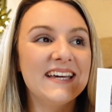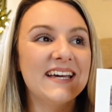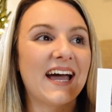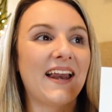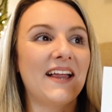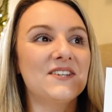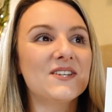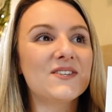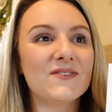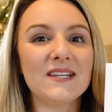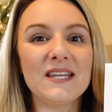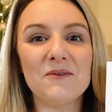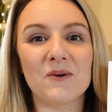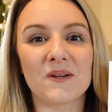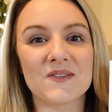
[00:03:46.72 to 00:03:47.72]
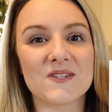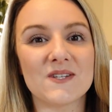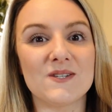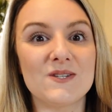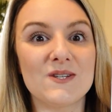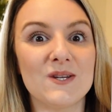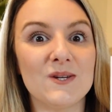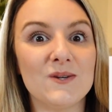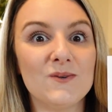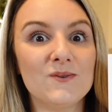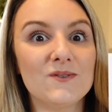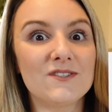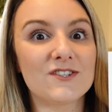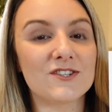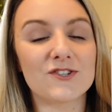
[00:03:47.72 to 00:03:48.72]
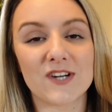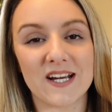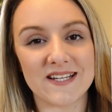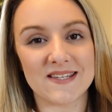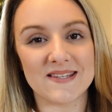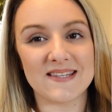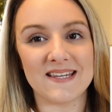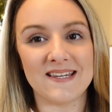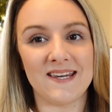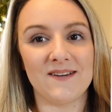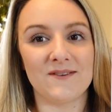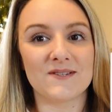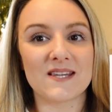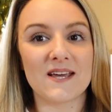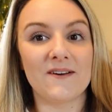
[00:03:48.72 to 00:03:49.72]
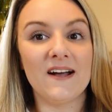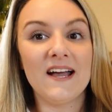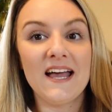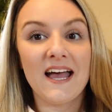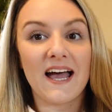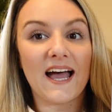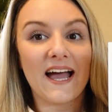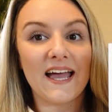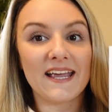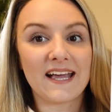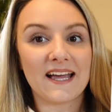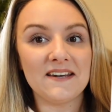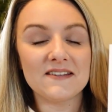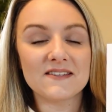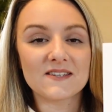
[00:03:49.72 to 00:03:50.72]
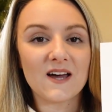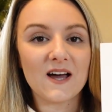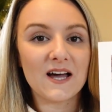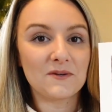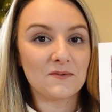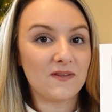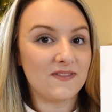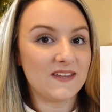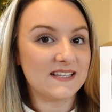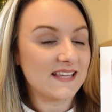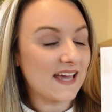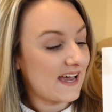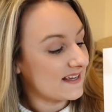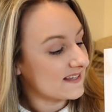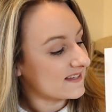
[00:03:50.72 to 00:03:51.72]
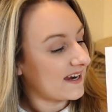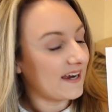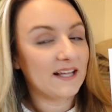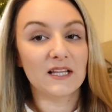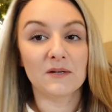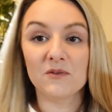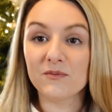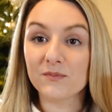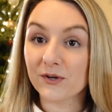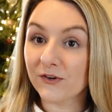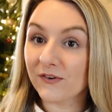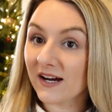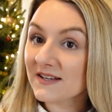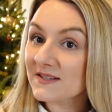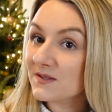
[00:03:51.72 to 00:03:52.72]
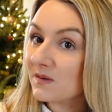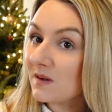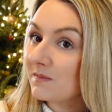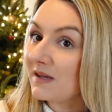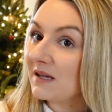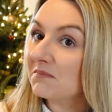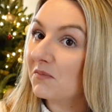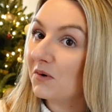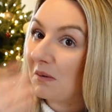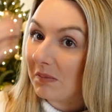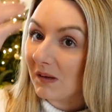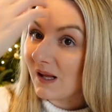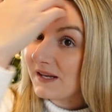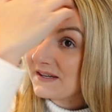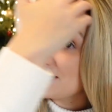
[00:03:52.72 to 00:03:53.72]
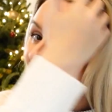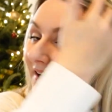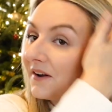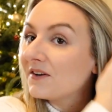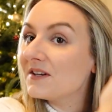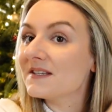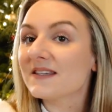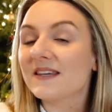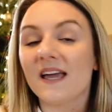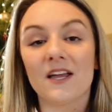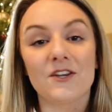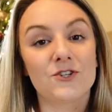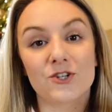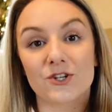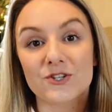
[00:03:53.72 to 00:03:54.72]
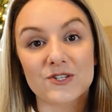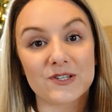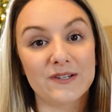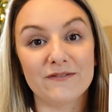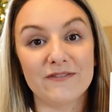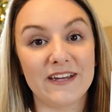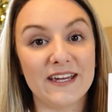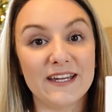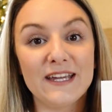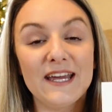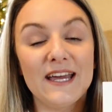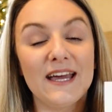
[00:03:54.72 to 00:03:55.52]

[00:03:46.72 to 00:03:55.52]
and I just really wanted to just try something new. So I kind of started with this hairstyle and we've progressed to it being more blonde, and honestly I just love it.